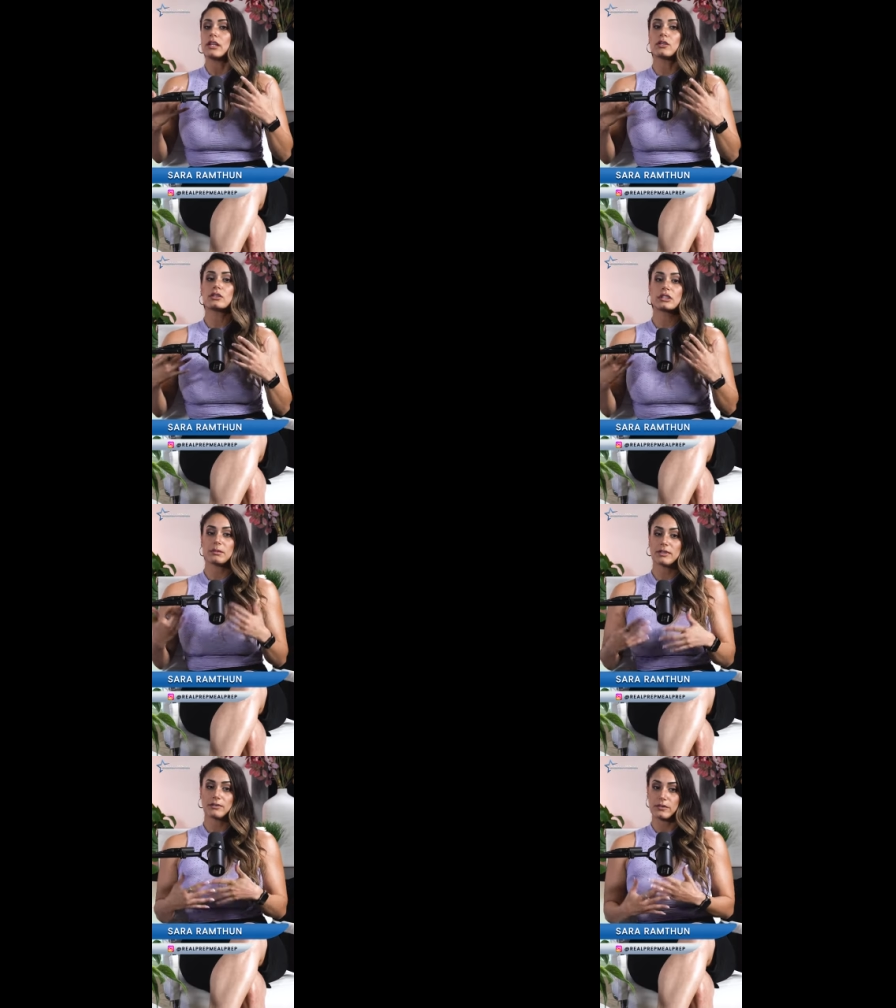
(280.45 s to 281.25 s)
those are
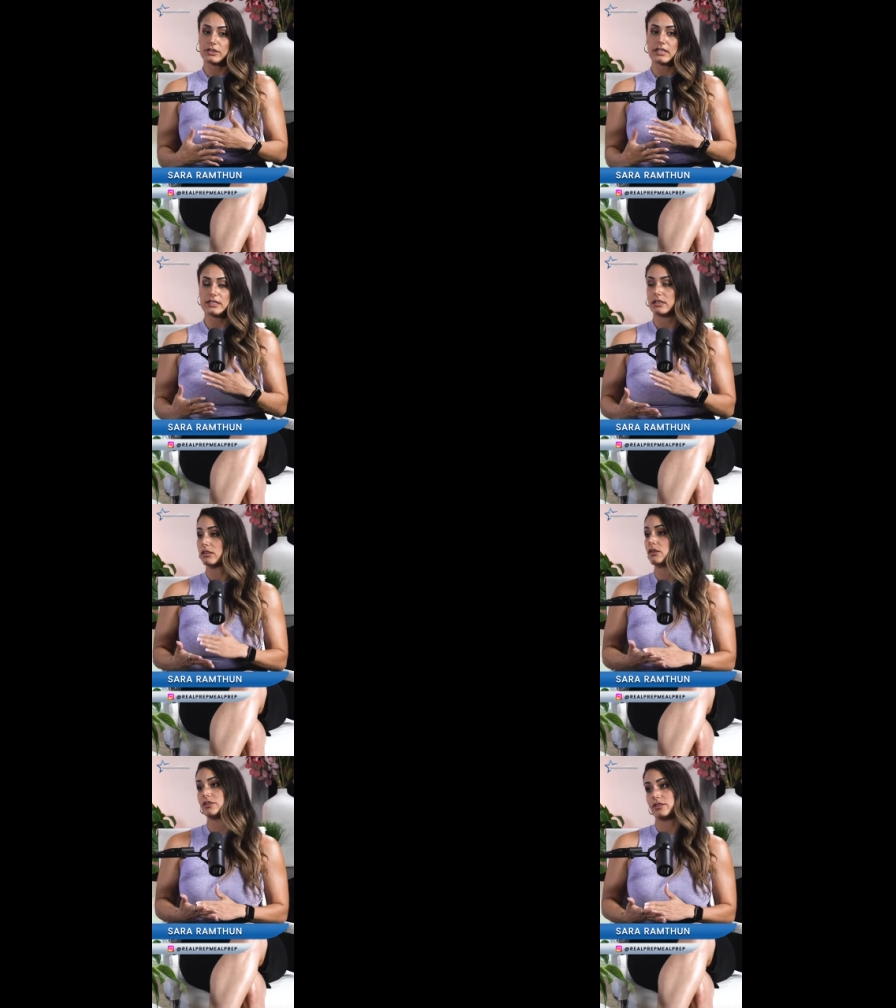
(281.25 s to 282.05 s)
going to be the first things that
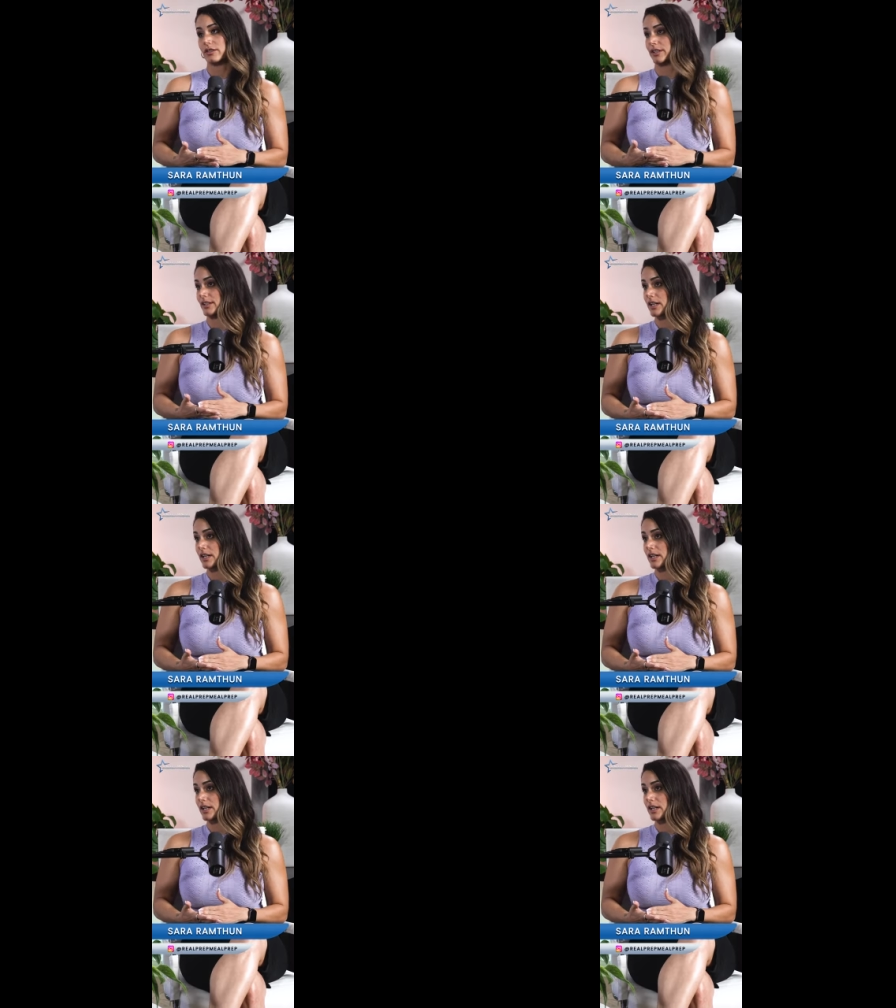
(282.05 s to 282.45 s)
coaches are going to